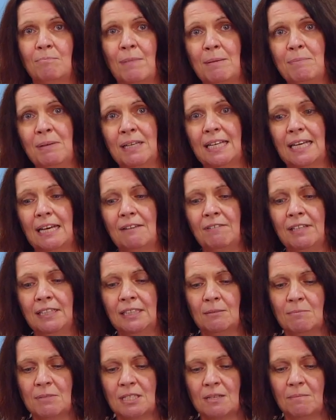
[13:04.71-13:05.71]
maybe giving
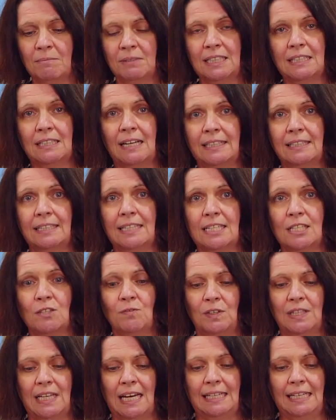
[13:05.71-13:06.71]
them something like this
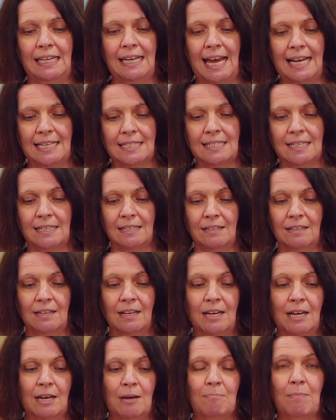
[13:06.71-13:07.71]
for that lesson
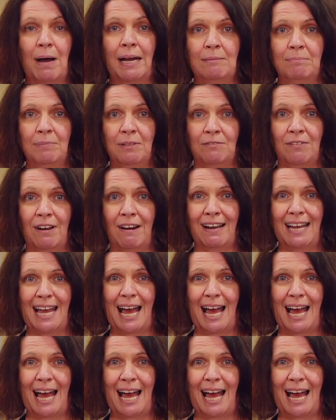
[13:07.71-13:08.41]
might be very